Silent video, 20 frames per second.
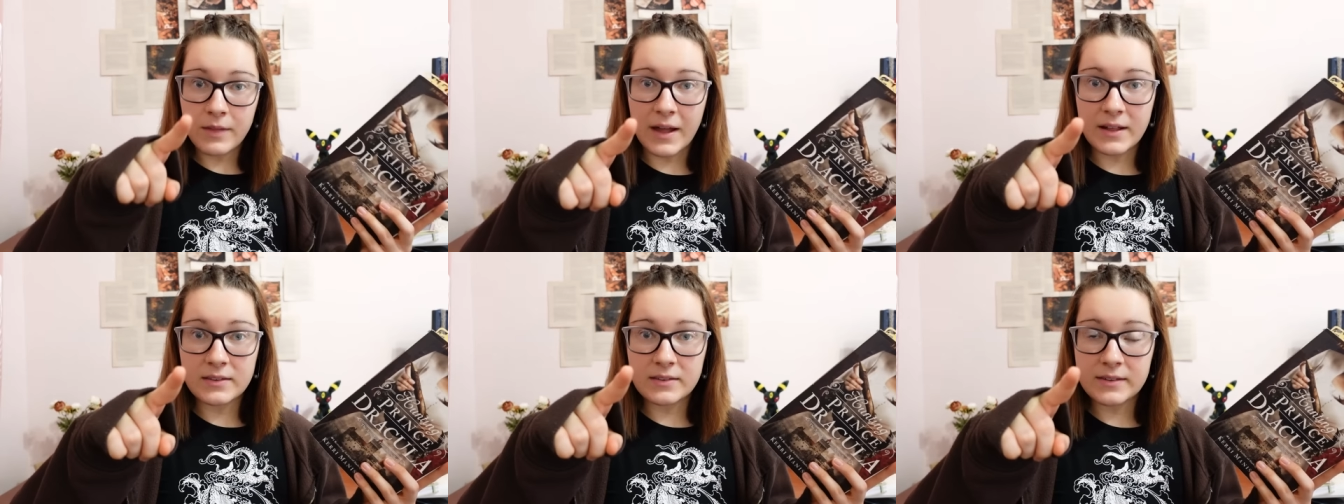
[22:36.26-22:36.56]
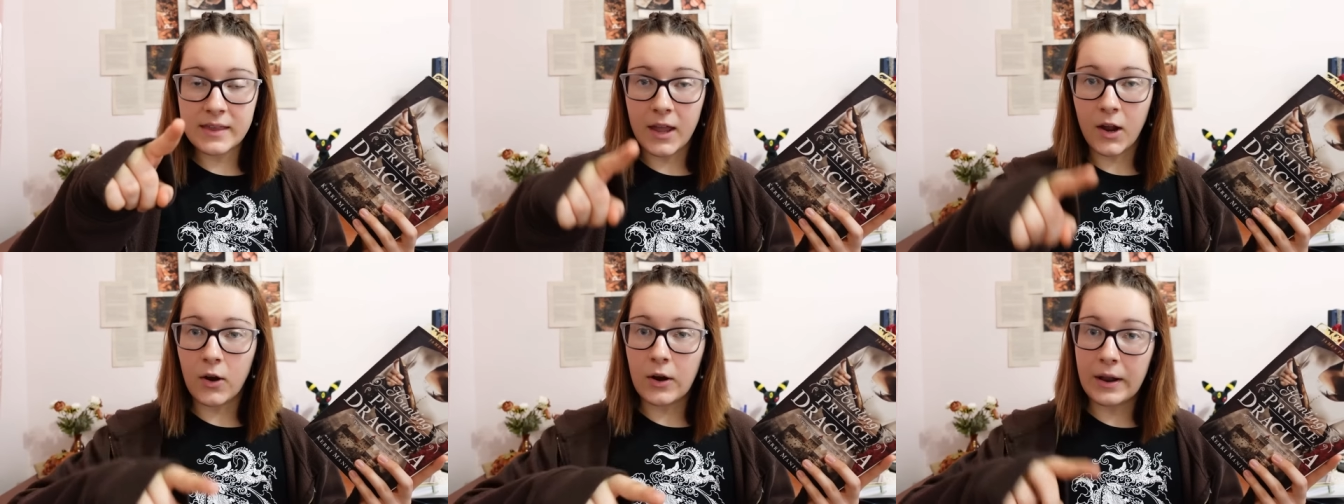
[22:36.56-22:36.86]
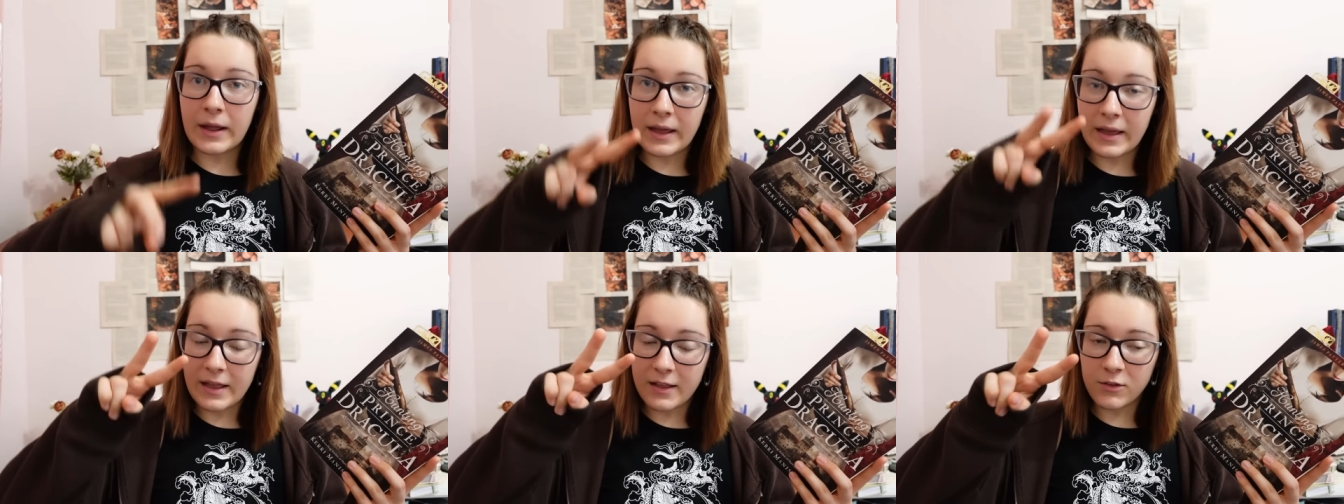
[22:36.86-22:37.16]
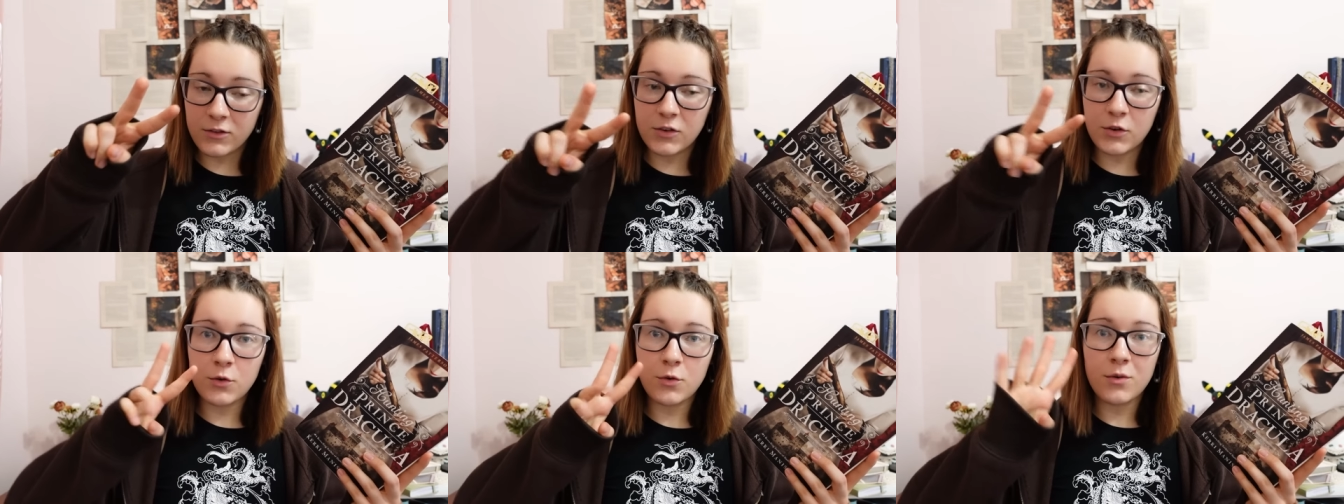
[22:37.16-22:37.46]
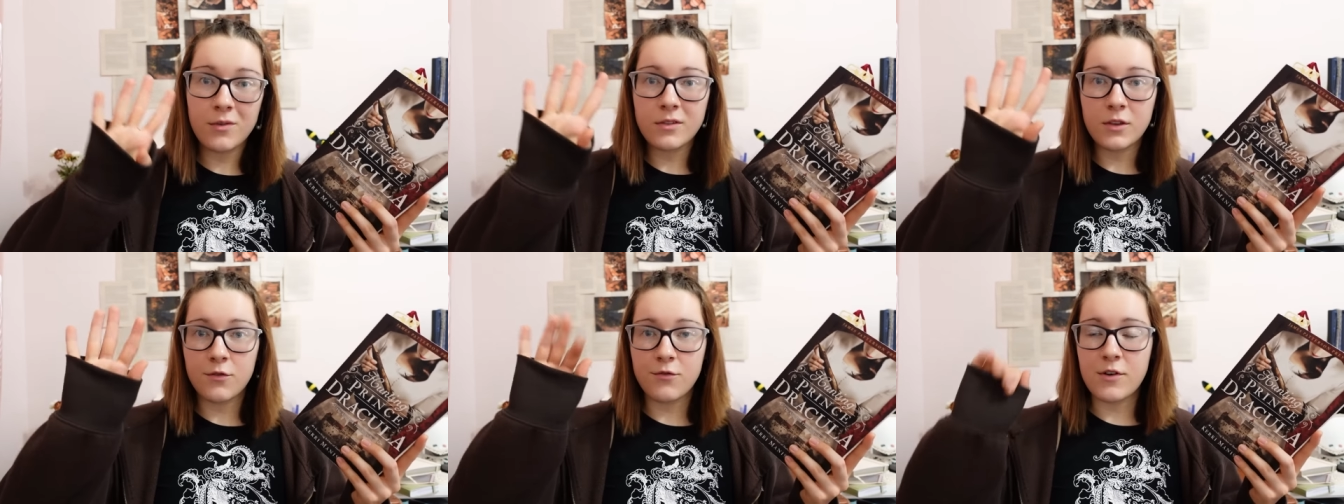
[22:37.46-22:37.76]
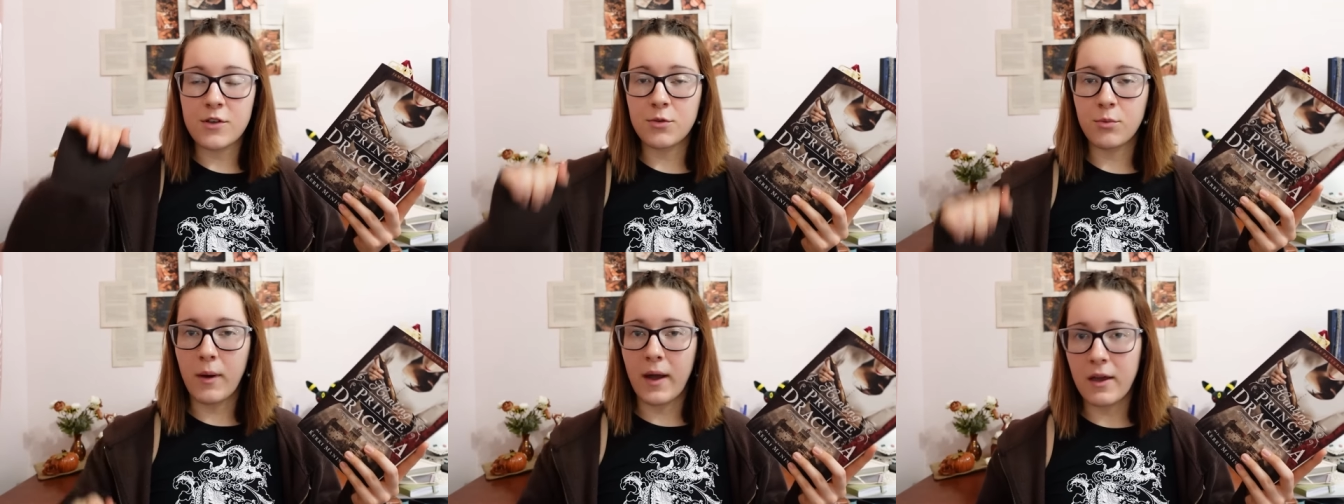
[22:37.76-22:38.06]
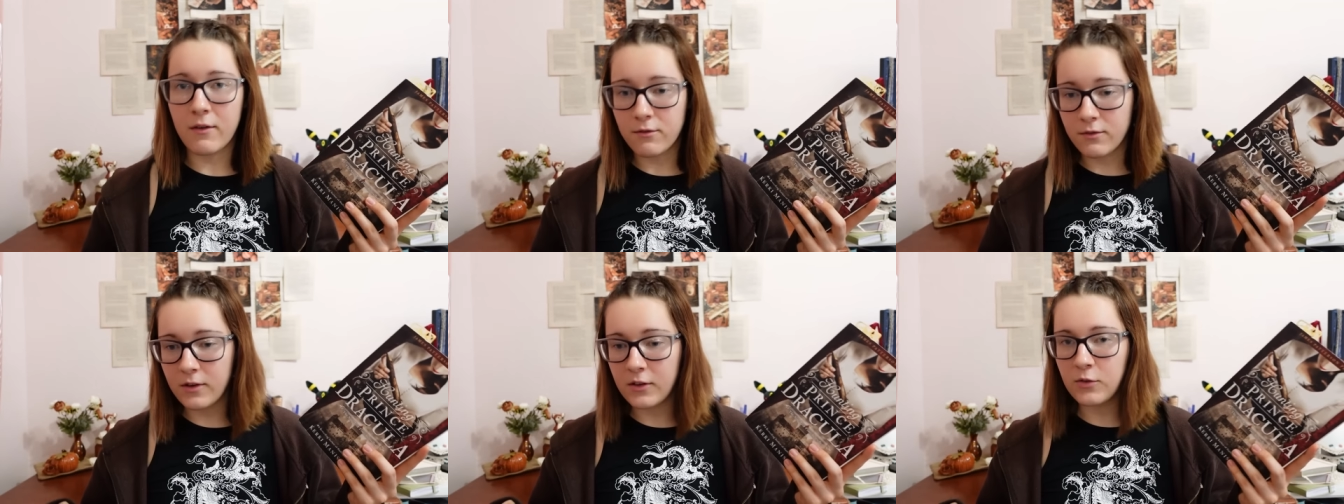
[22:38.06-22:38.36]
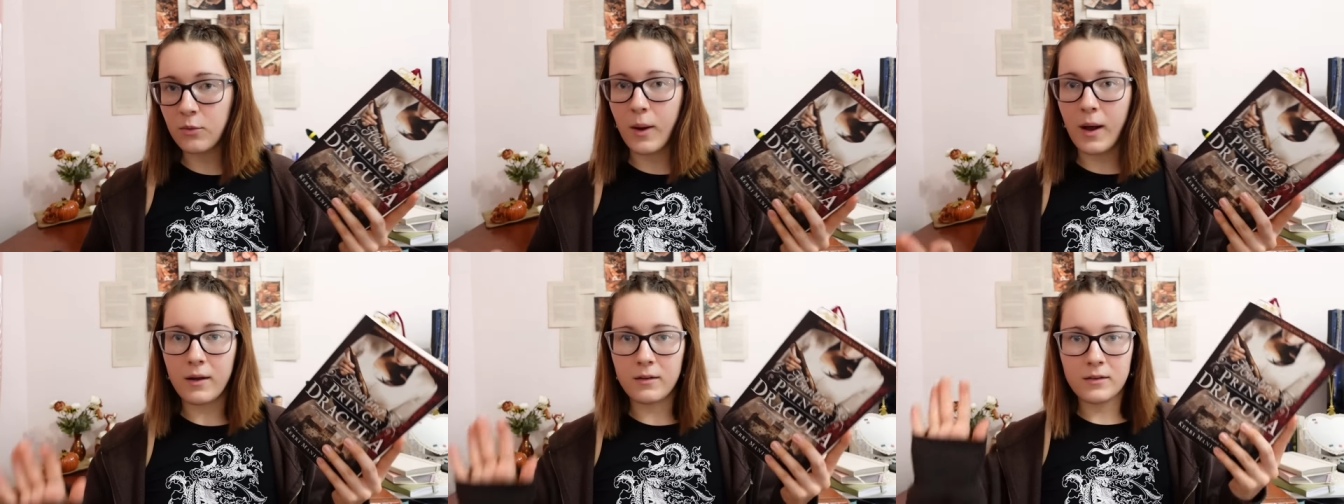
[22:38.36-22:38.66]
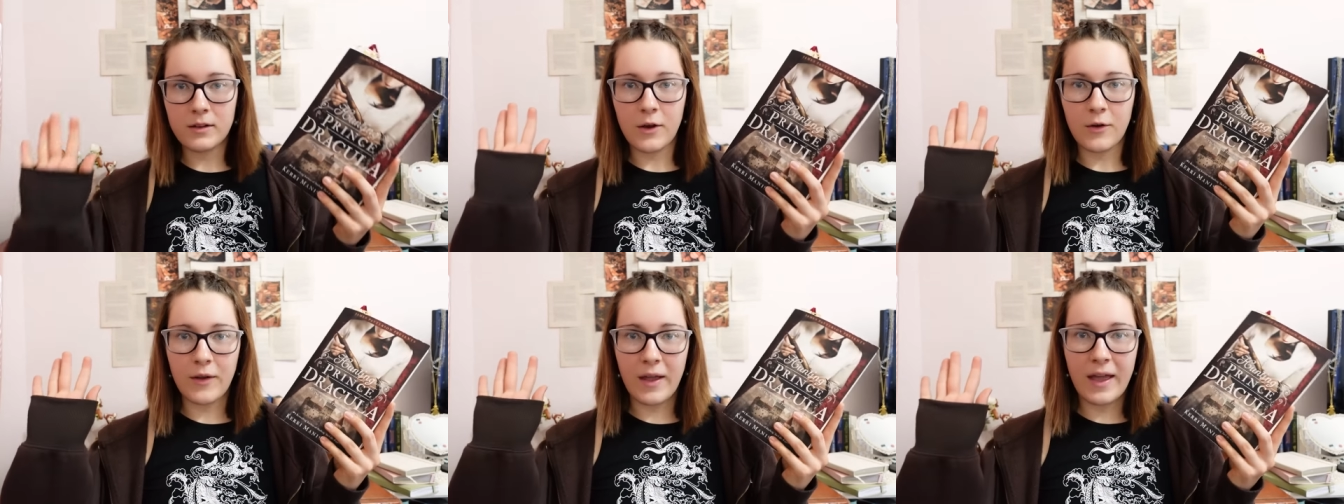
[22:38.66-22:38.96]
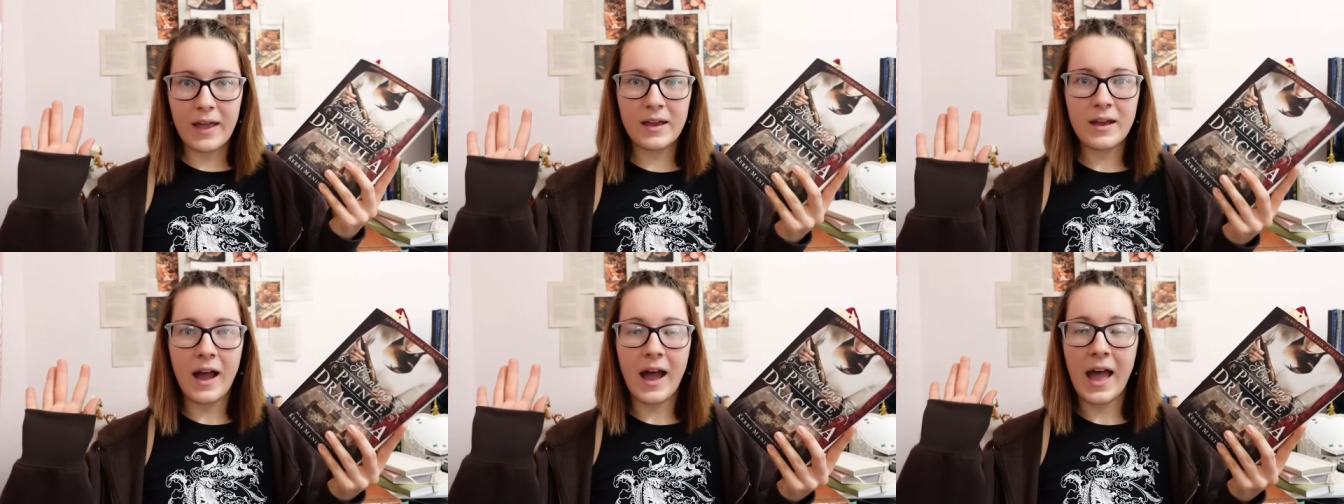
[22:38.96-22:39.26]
That's scary. And two, the fifth wave as well, okay?